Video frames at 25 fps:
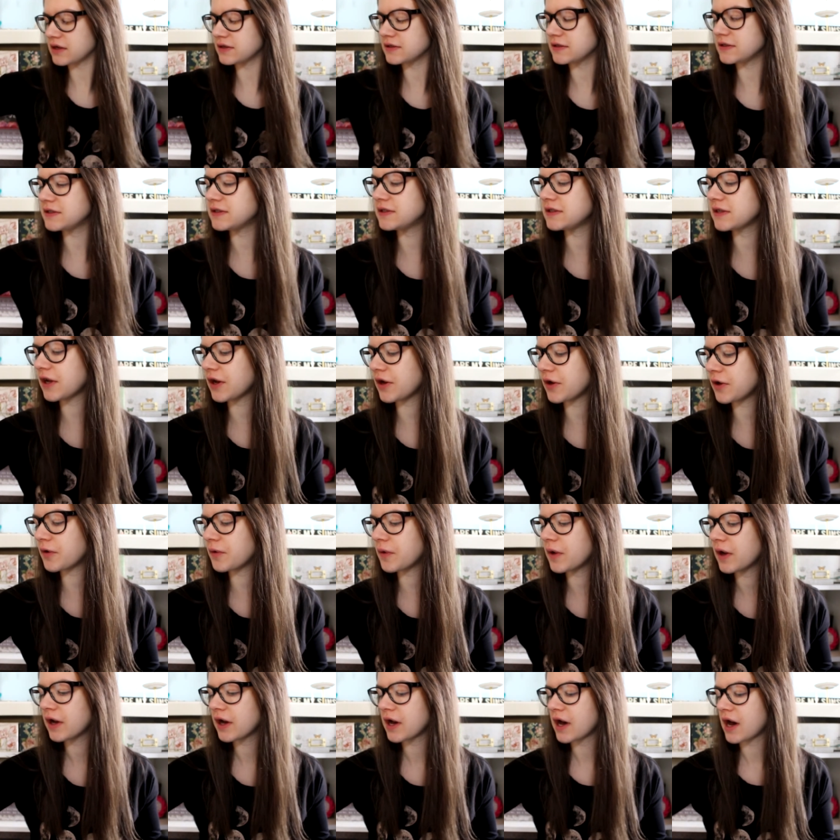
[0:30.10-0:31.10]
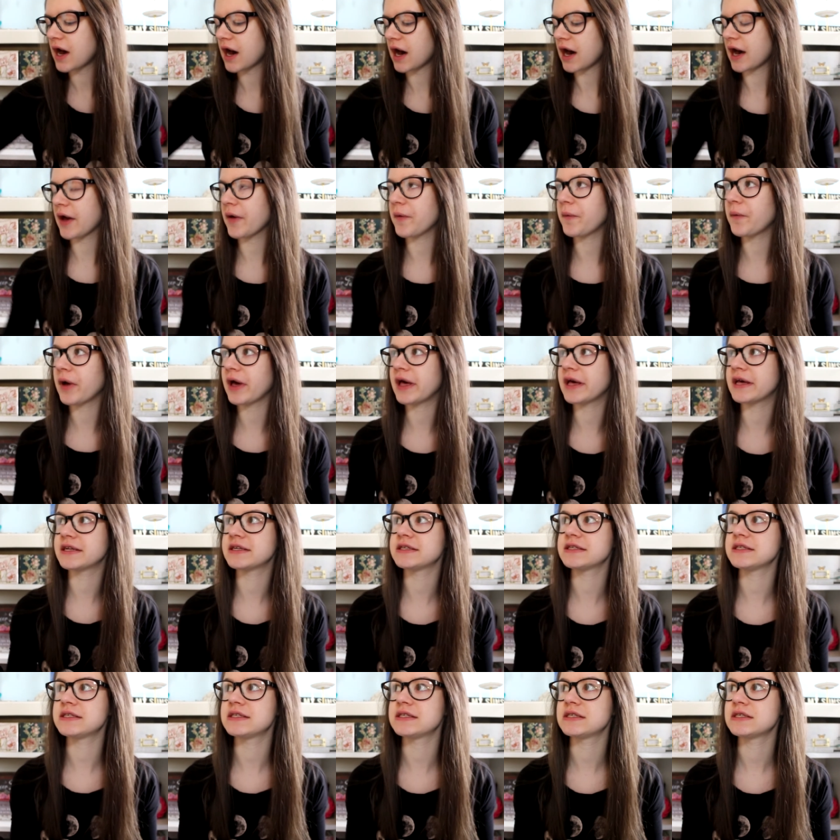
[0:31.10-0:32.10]
So I
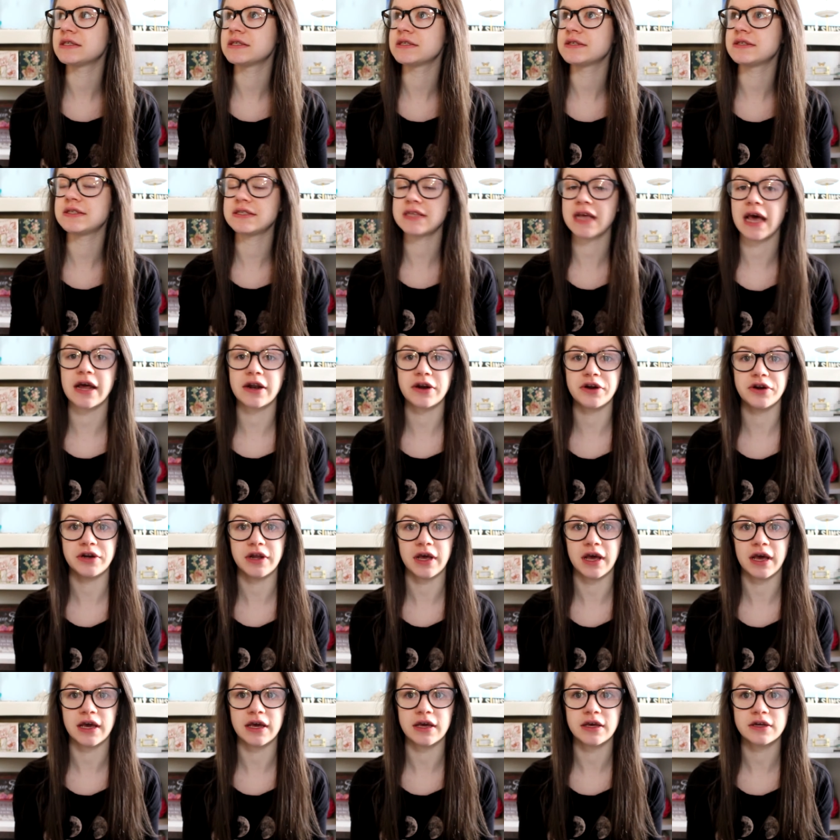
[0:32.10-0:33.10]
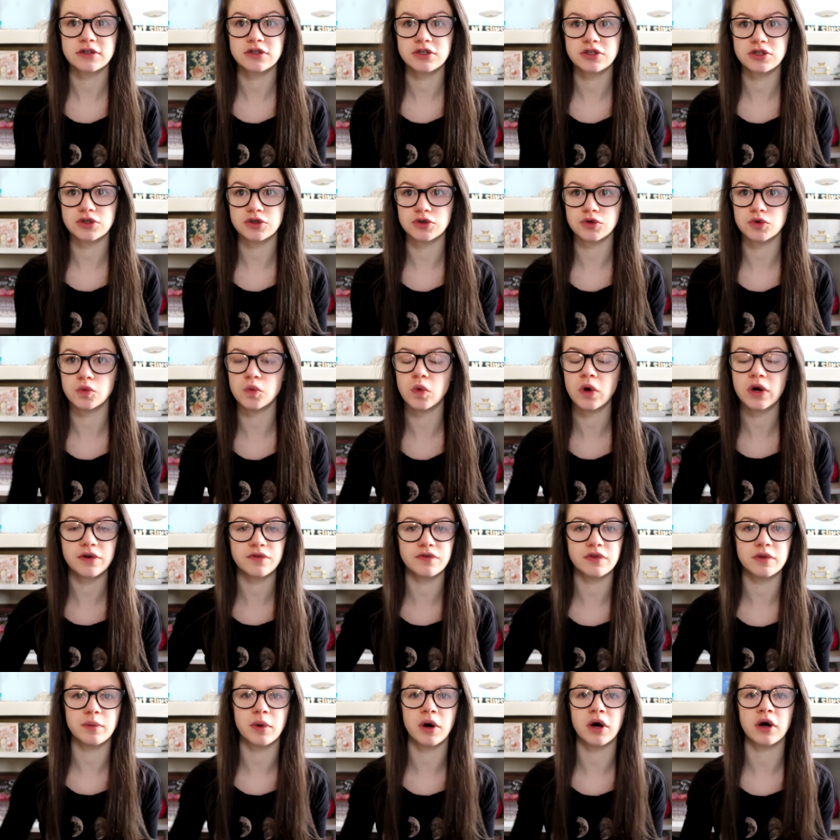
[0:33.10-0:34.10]
went Saturday to one
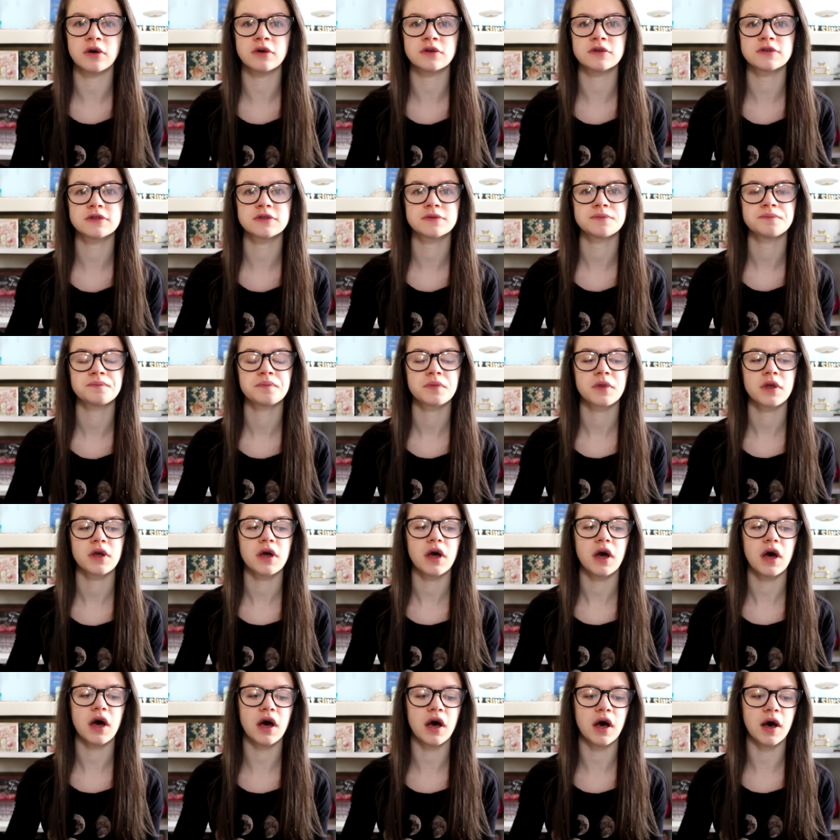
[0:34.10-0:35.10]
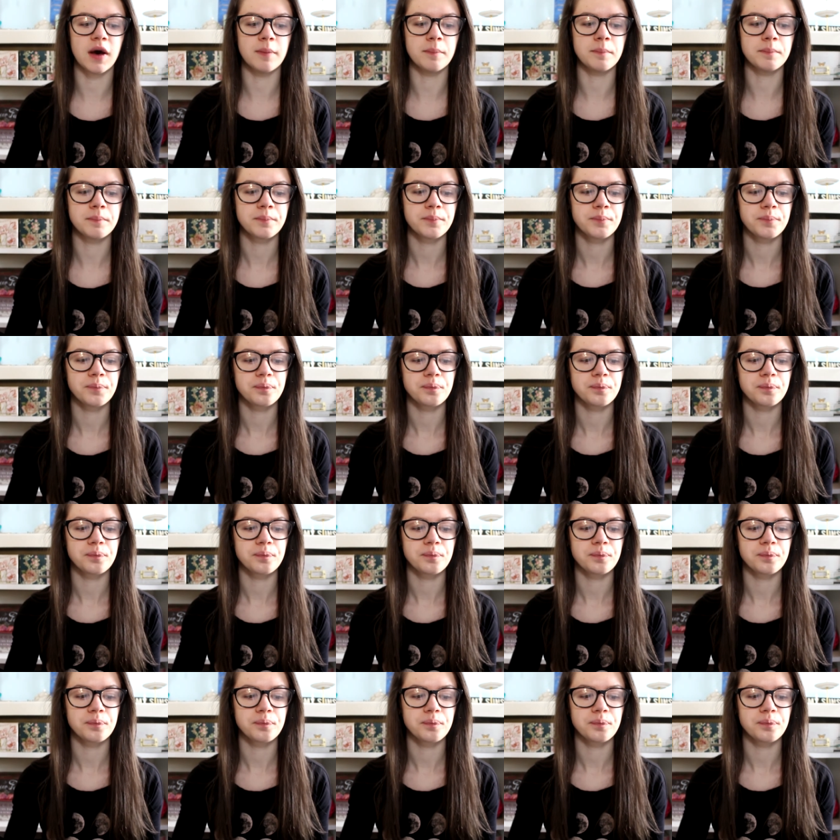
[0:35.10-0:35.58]
of the malls, um,